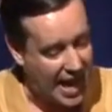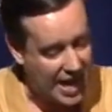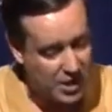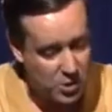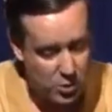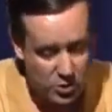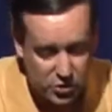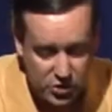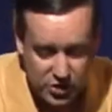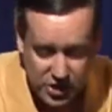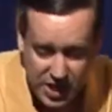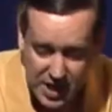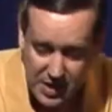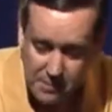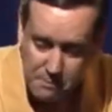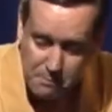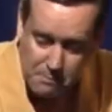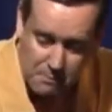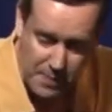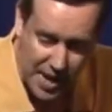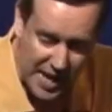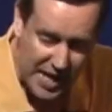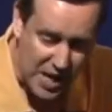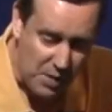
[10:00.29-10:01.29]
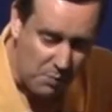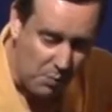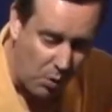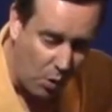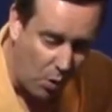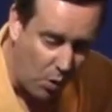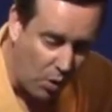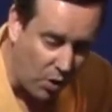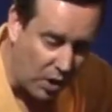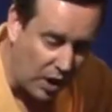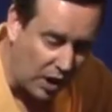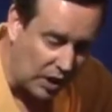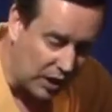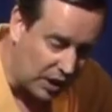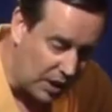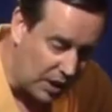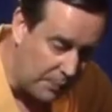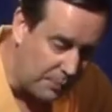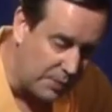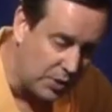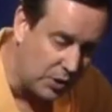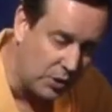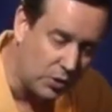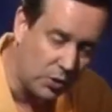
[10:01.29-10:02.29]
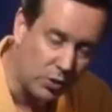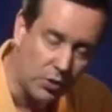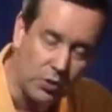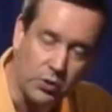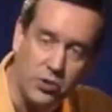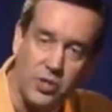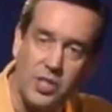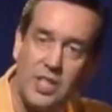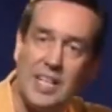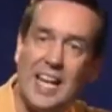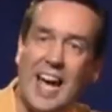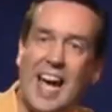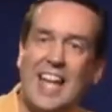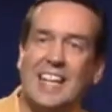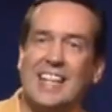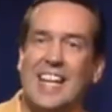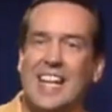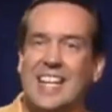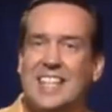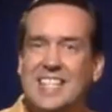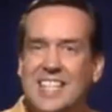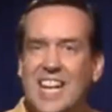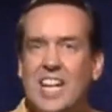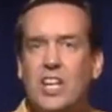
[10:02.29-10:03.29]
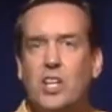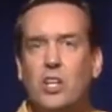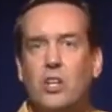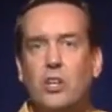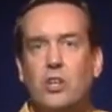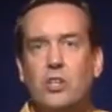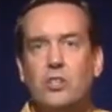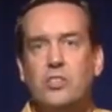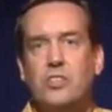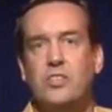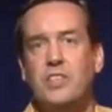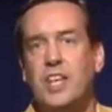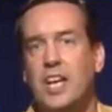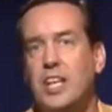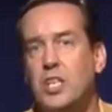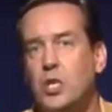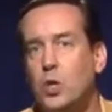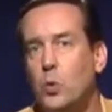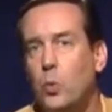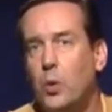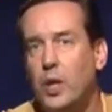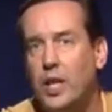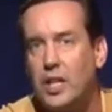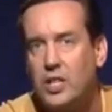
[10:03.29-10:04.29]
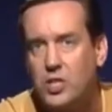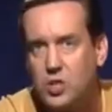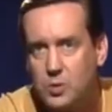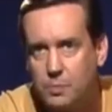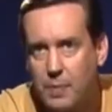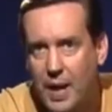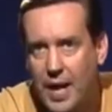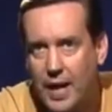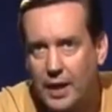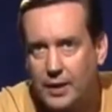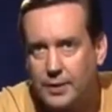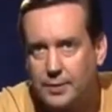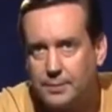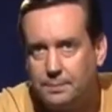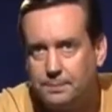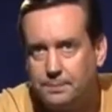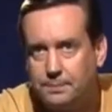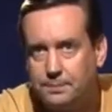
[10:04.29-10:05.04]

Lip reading: you see many more ellipticals and lenticulars than you would expect.